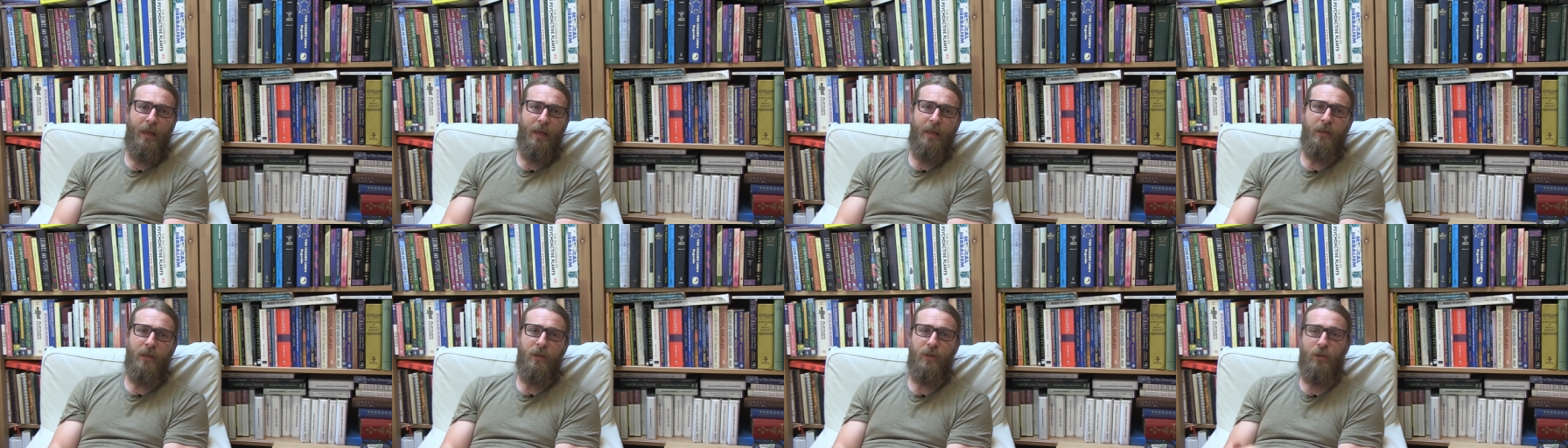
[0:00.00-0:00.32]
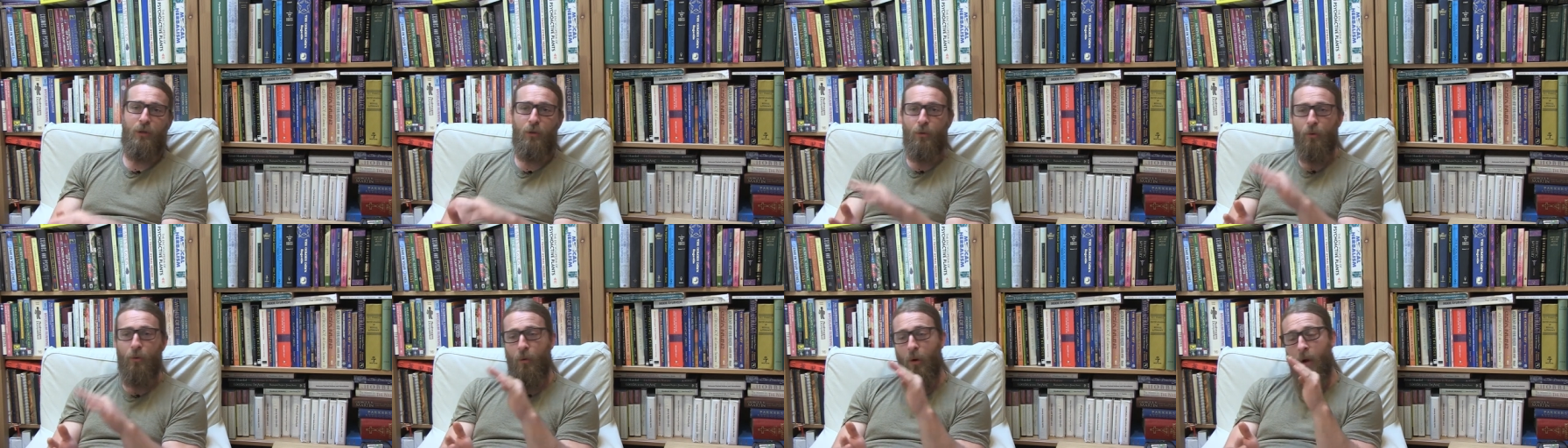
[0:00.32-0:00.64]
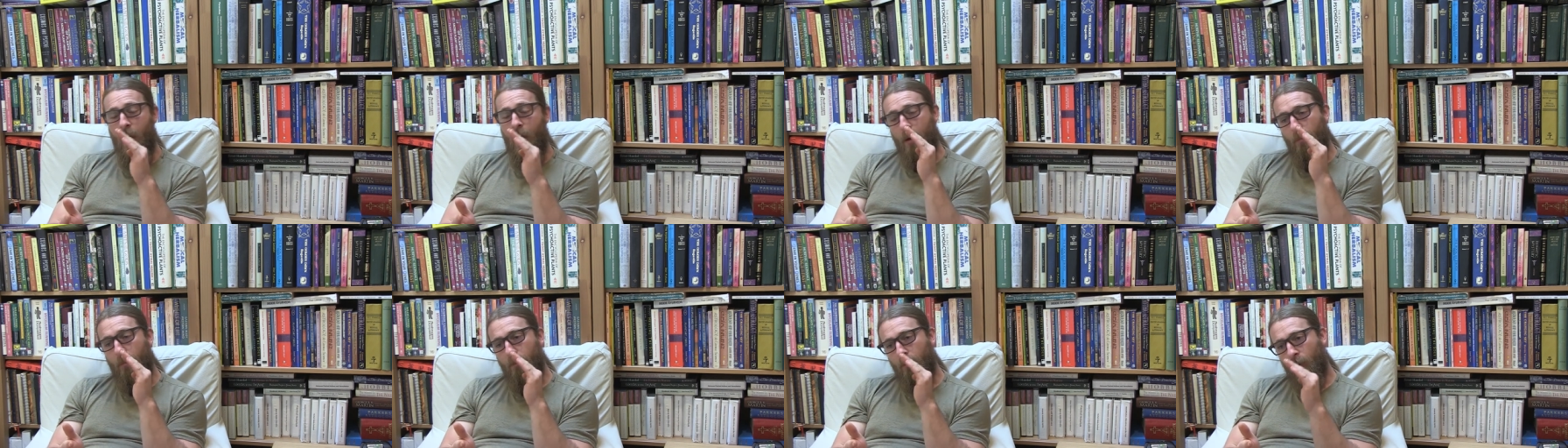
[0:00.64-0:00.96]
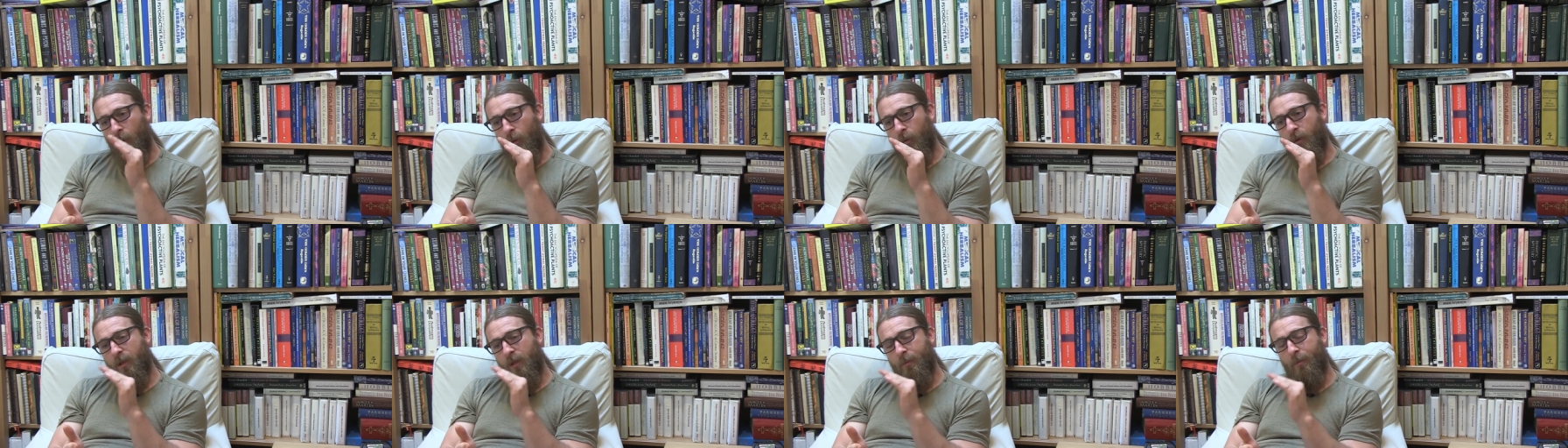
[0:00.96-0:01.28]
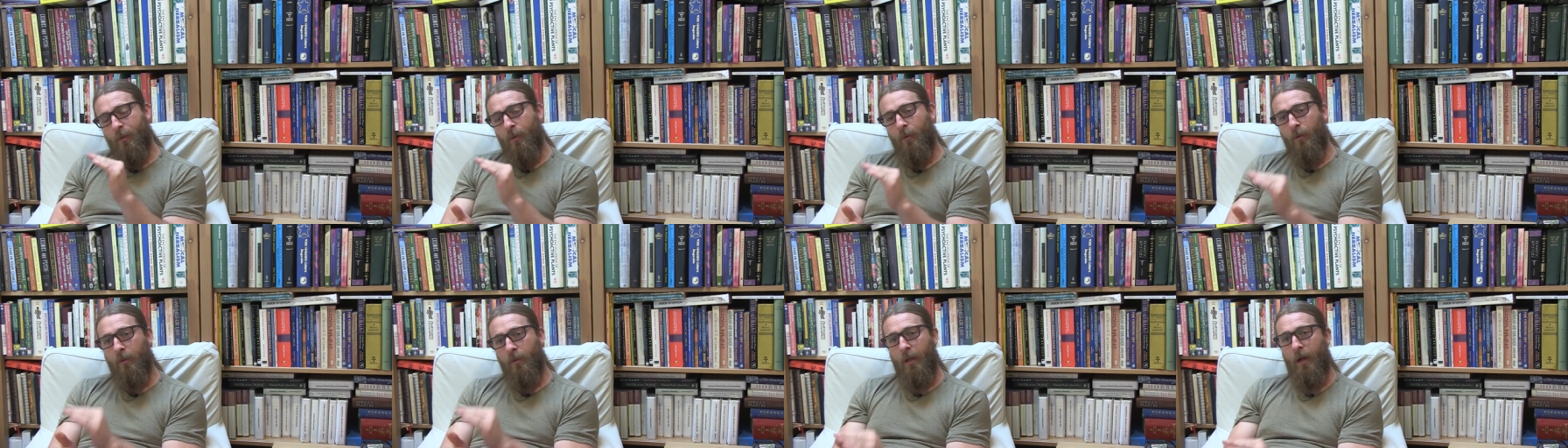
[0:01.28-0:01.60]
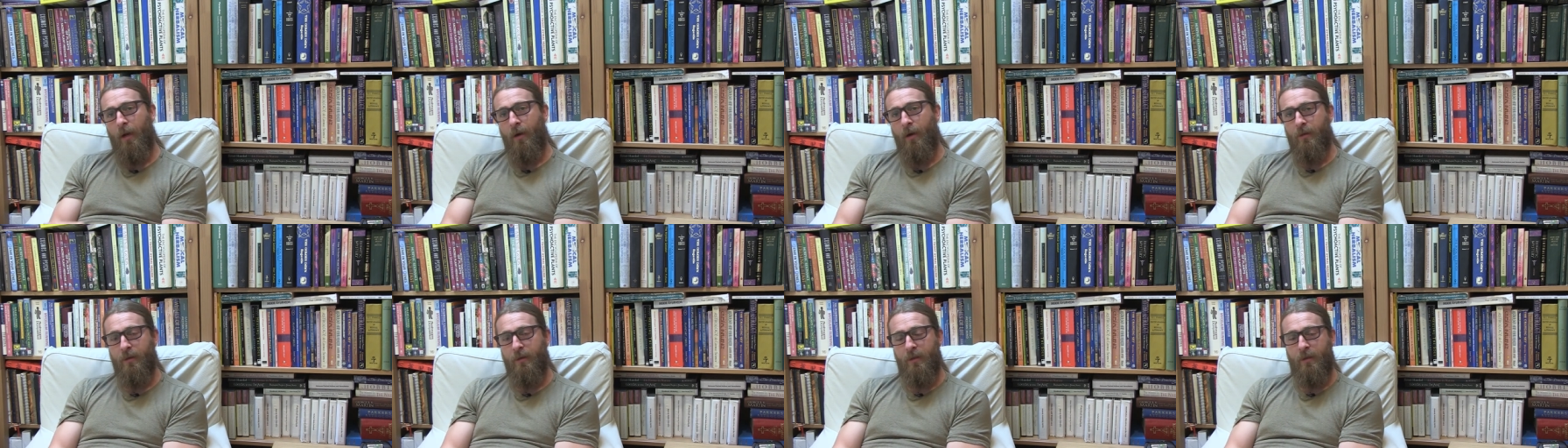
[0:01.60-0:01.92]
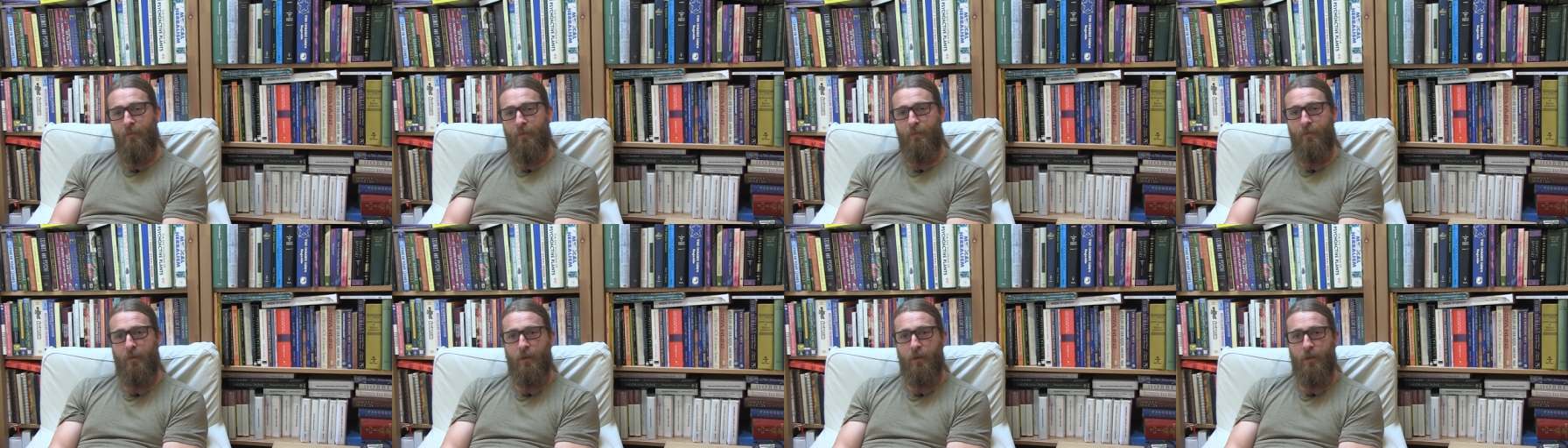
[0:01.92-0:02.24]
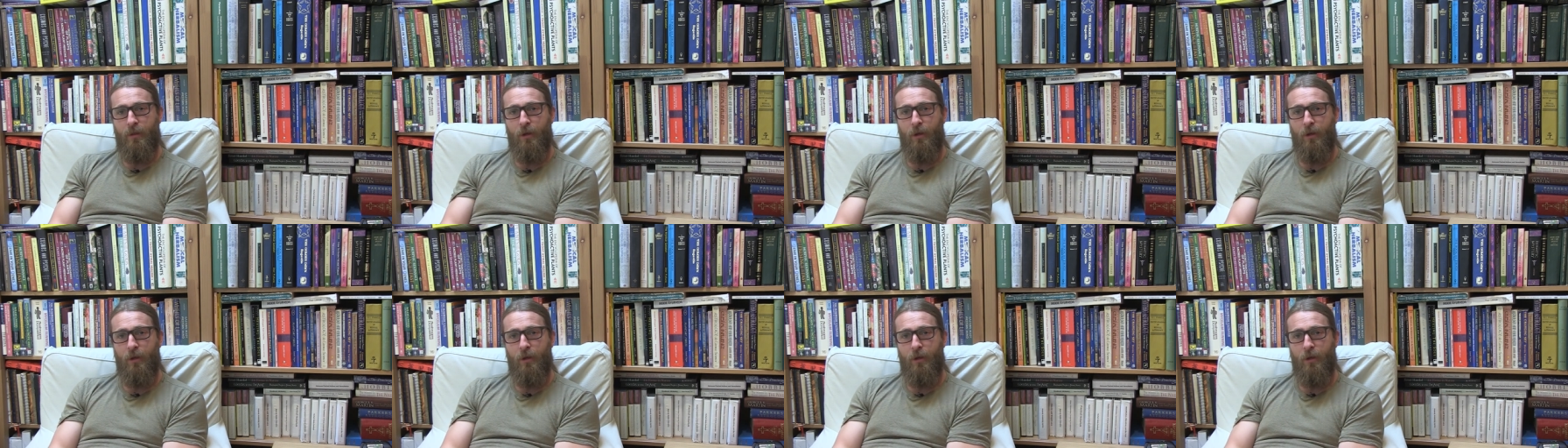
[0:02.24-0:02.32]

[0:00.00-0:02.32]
into multiple layers of the